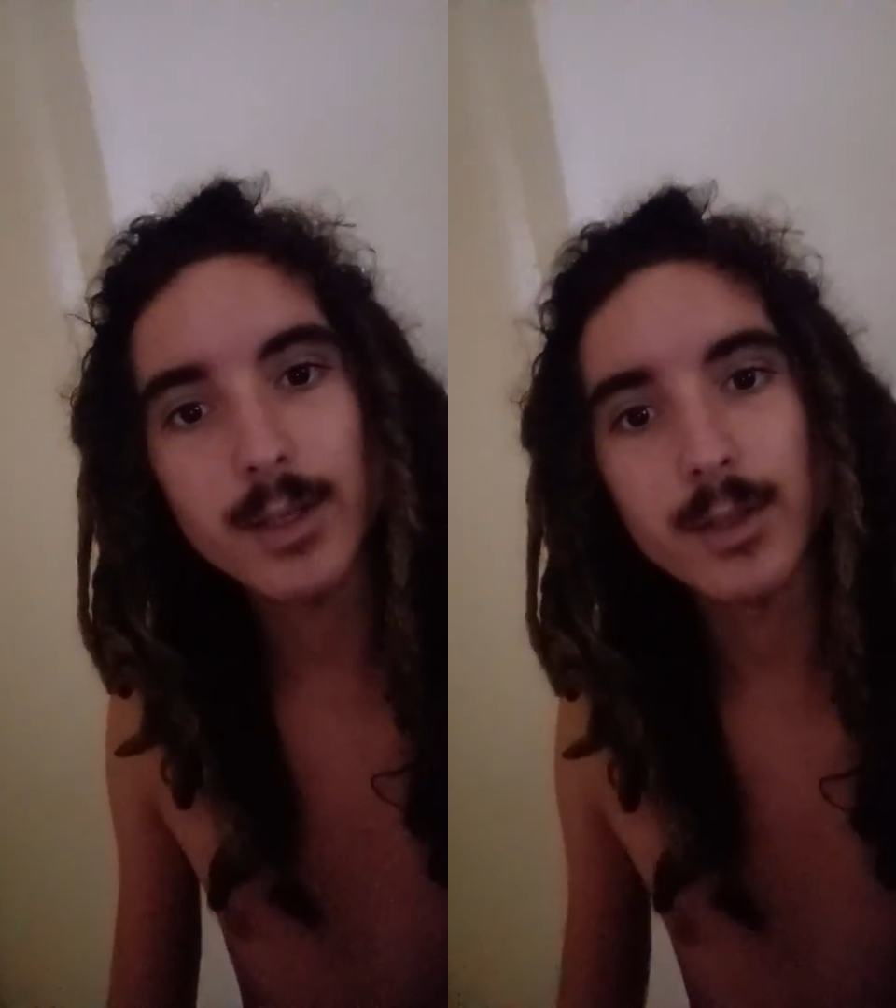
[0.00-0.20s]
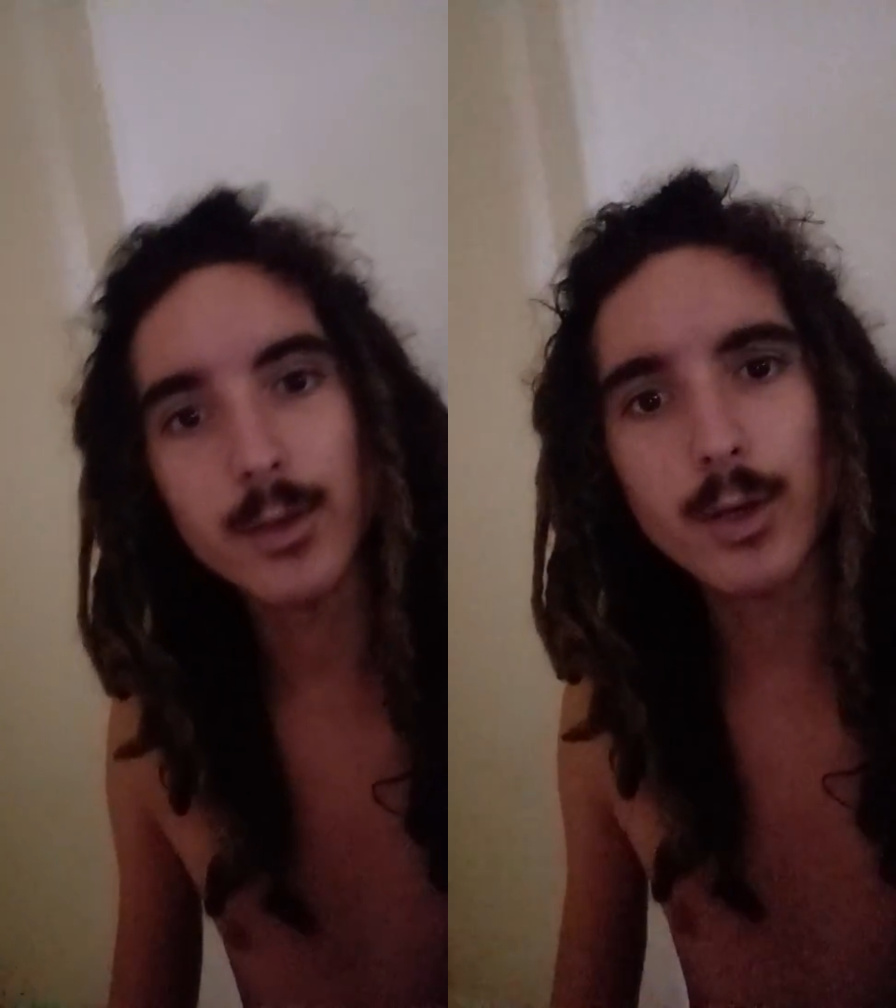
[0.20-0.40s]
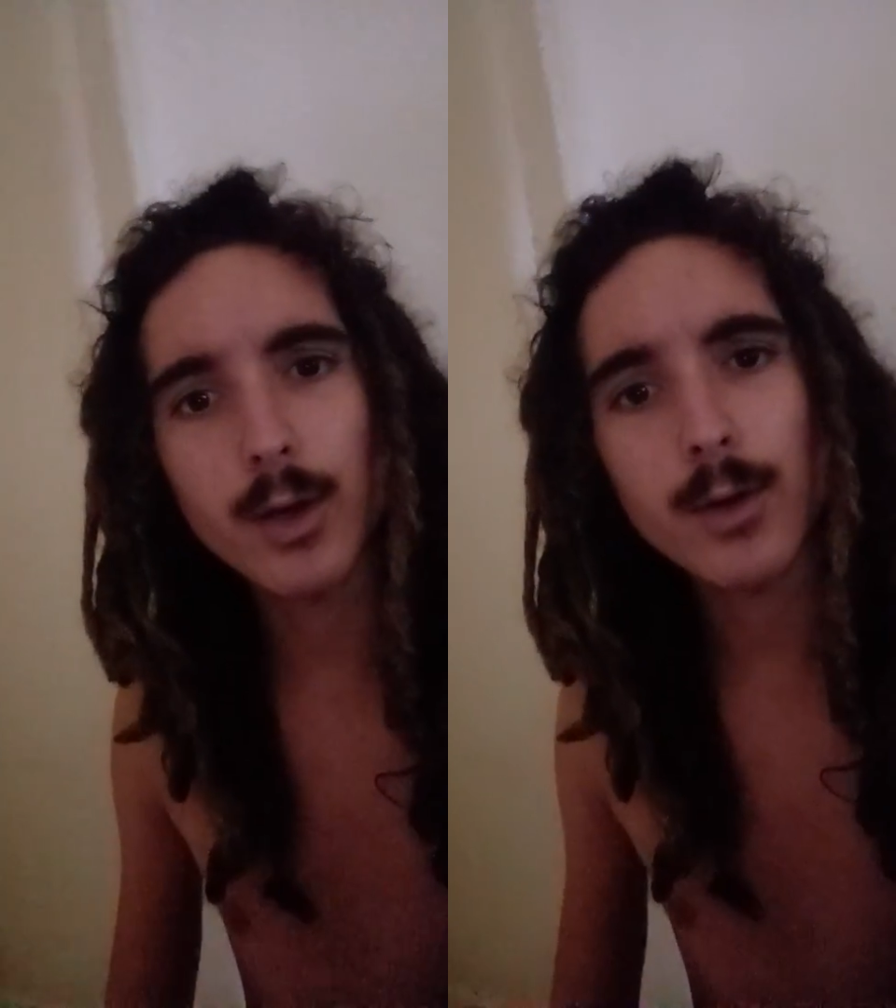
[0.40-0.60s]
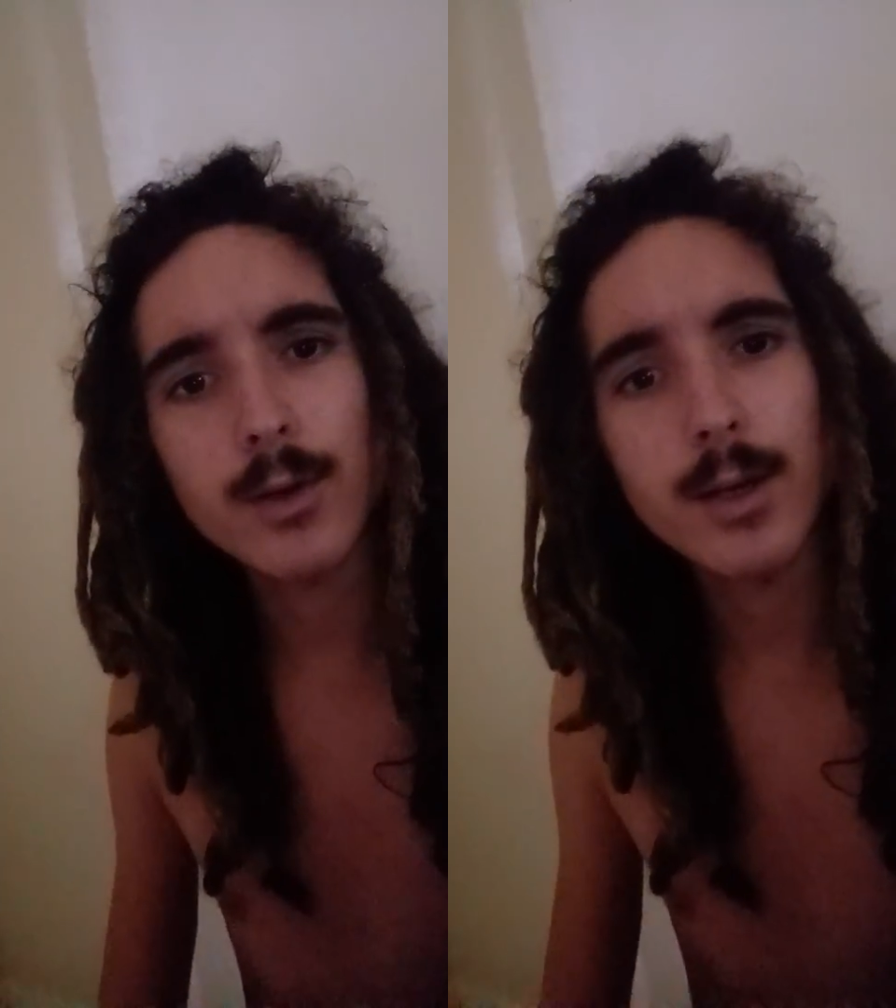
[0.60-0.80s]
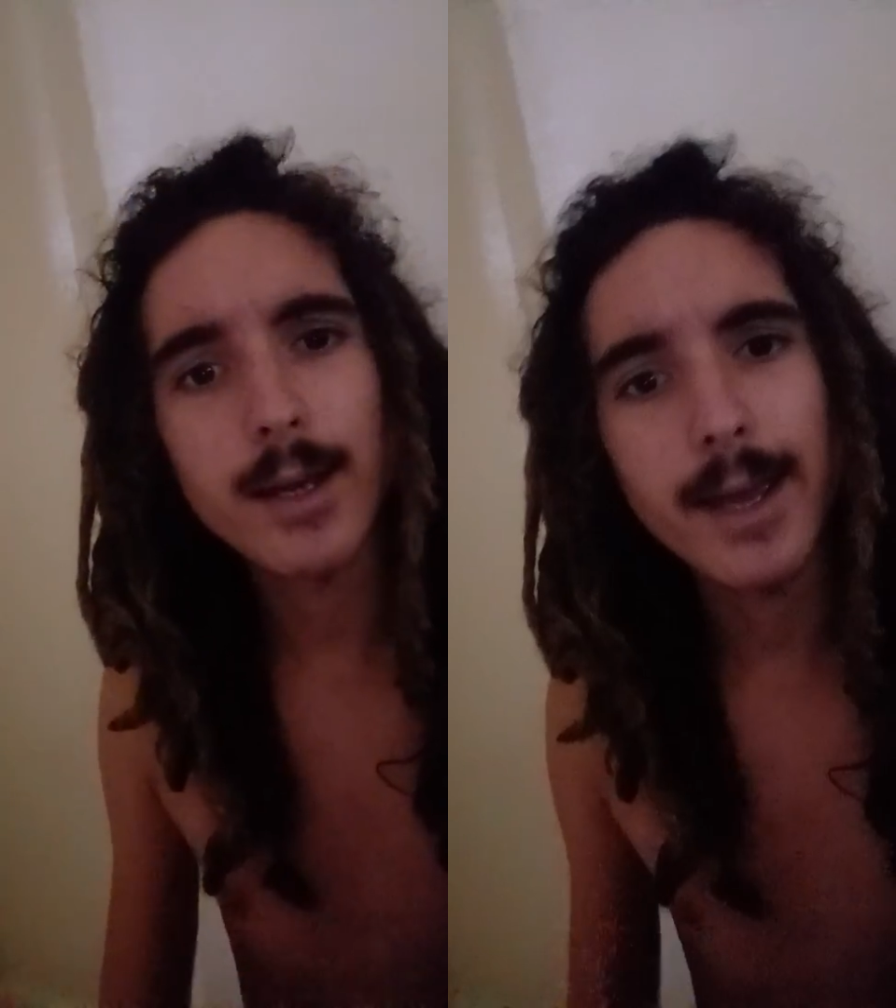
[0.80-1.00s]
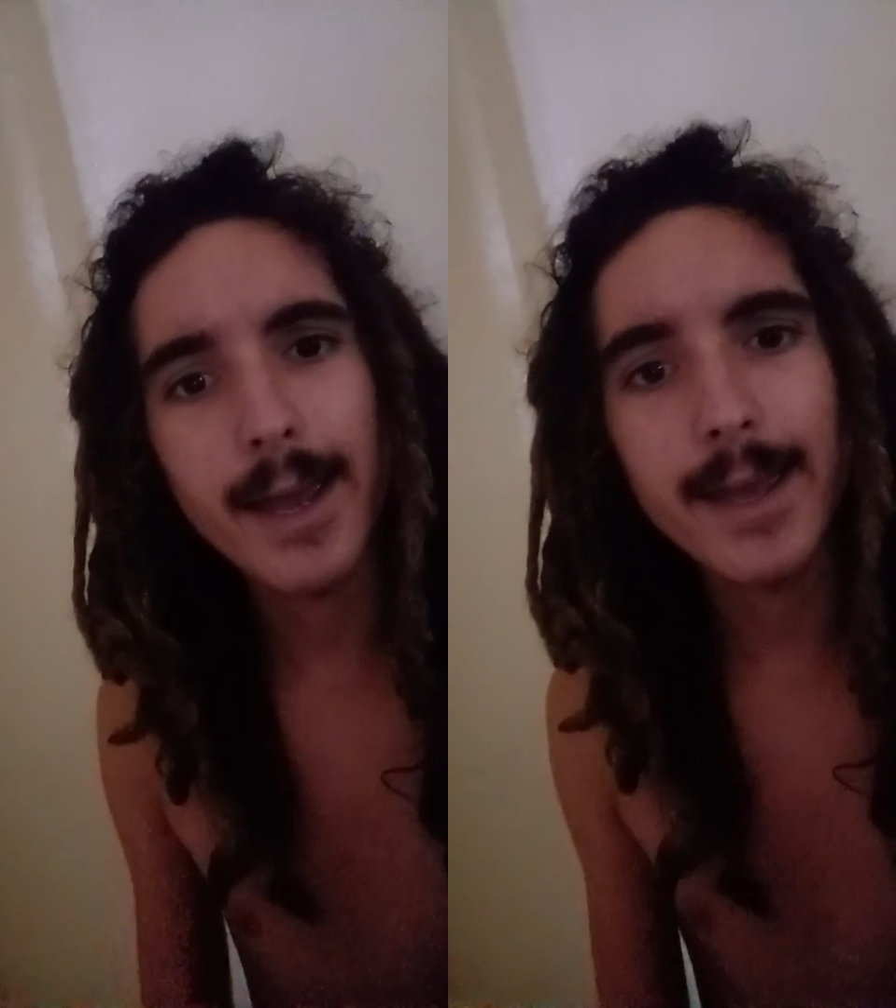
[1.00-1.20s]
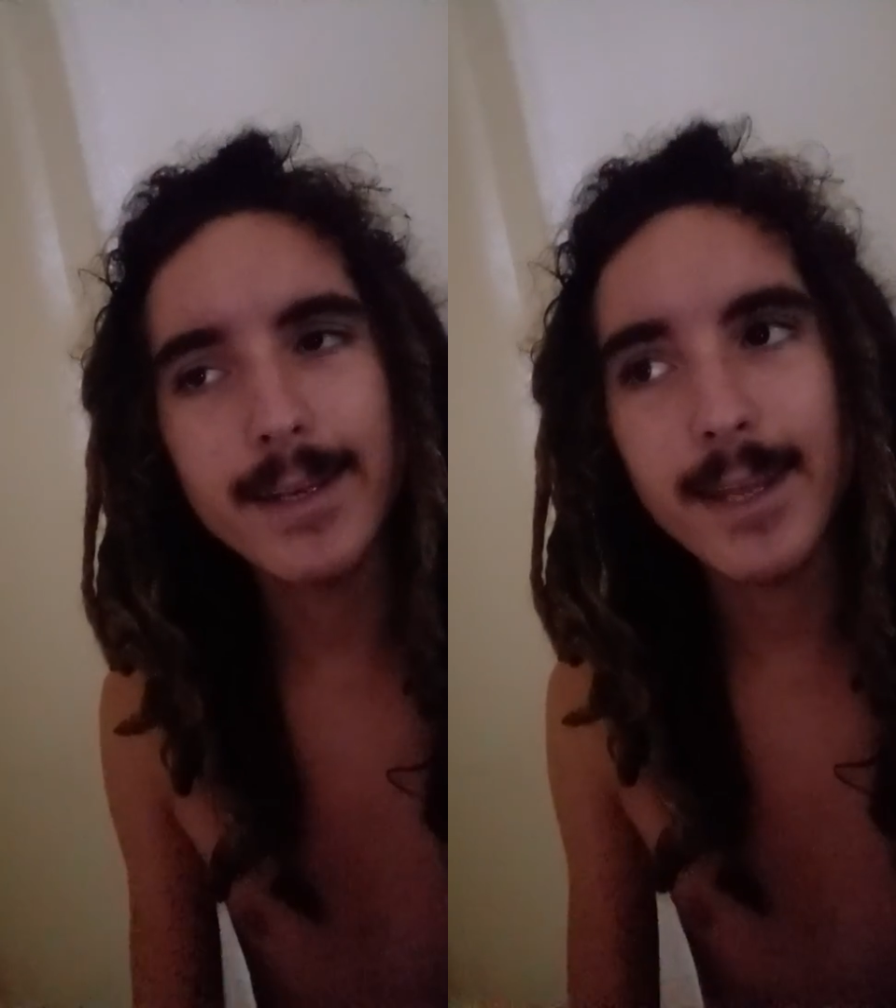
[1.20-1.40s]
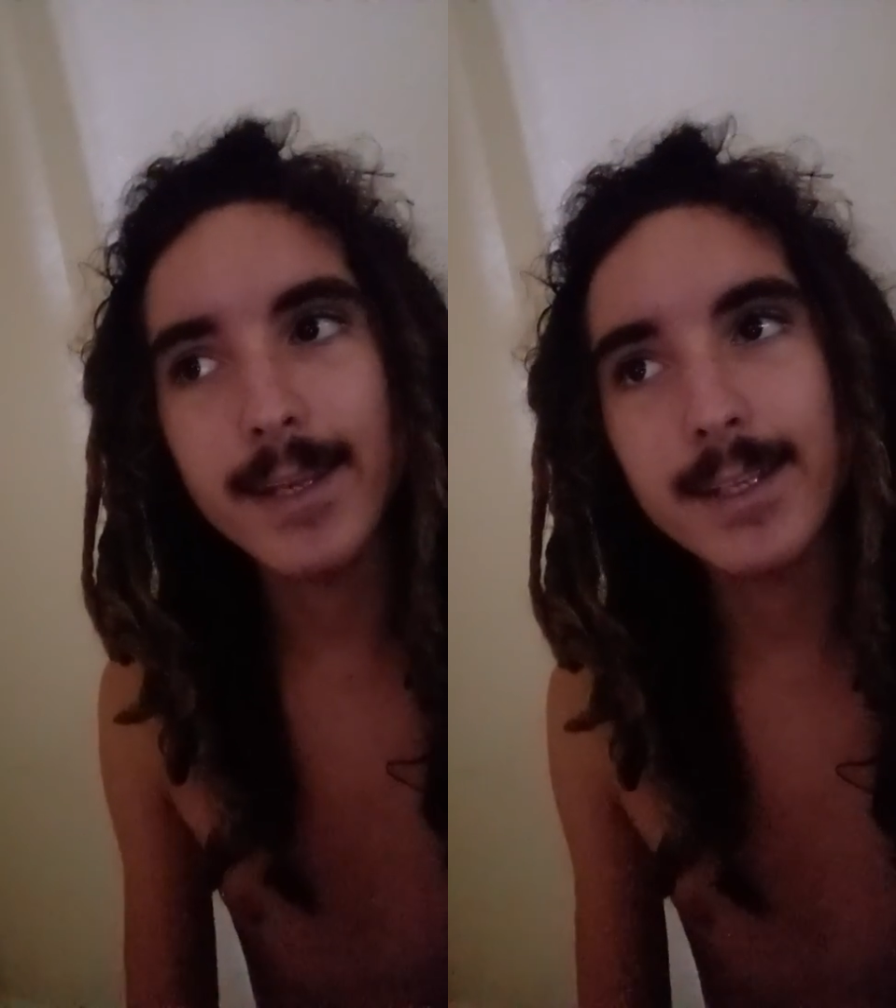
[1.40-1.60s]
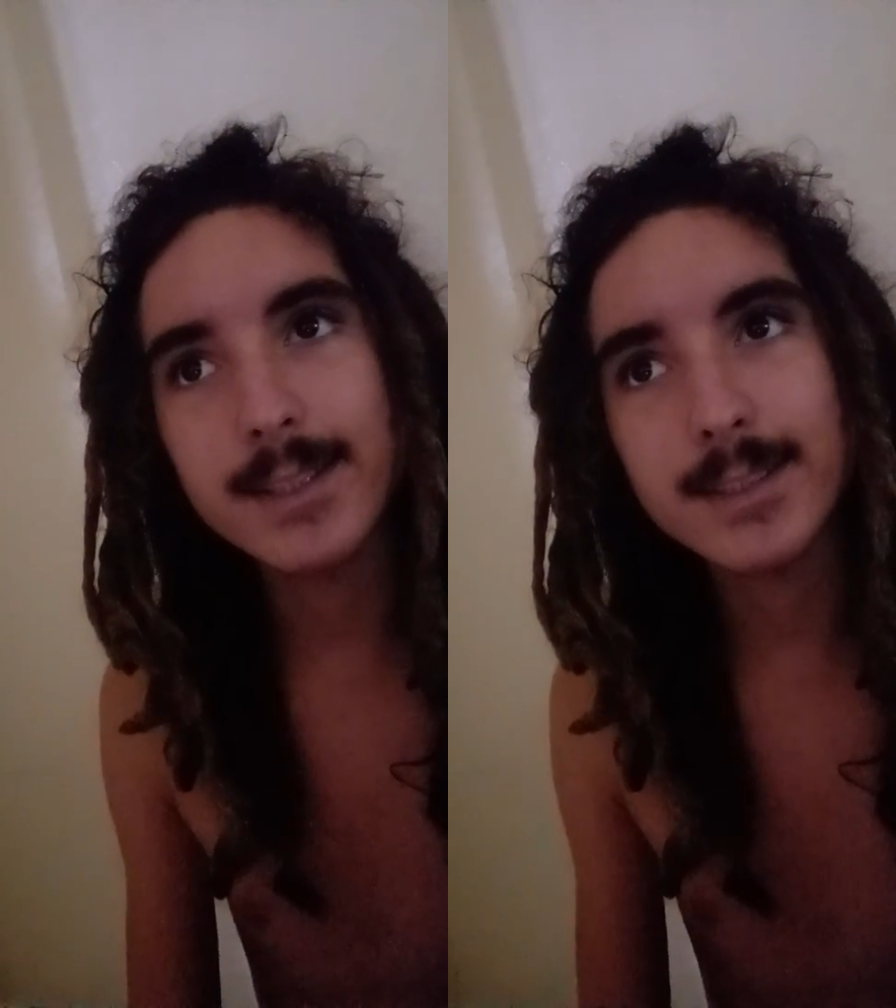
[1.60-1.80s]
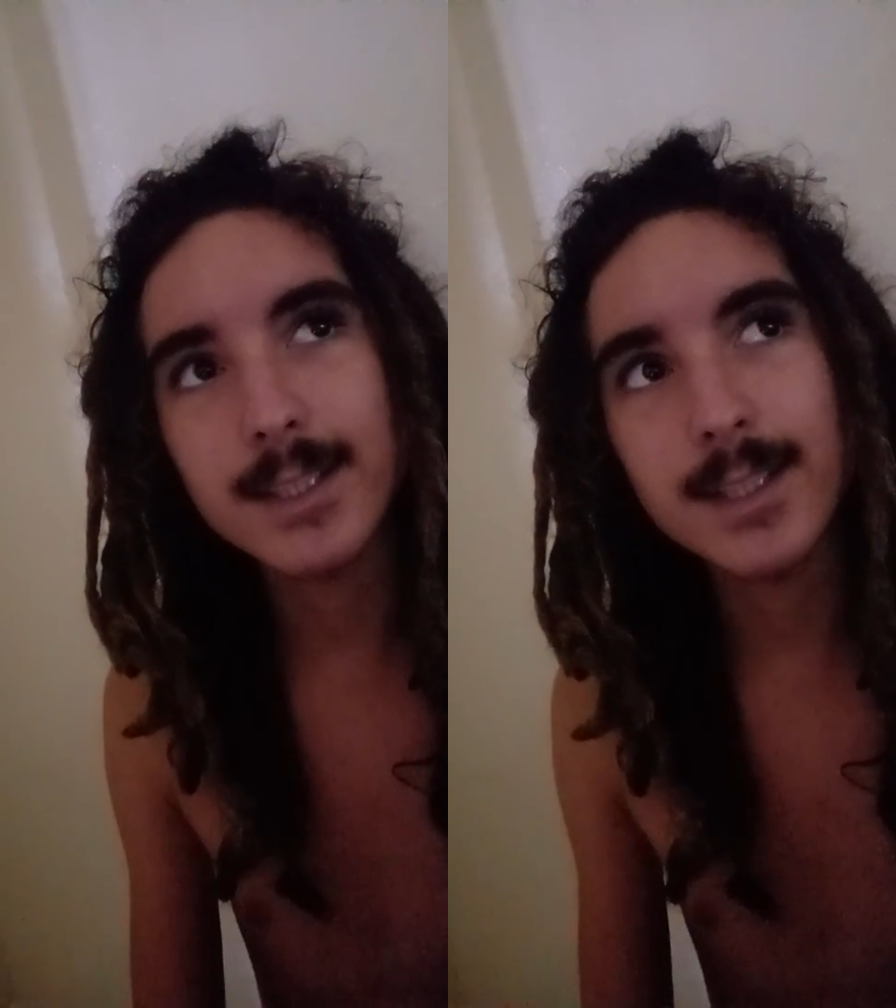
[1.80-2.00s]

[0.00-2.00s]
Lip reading: you know, and this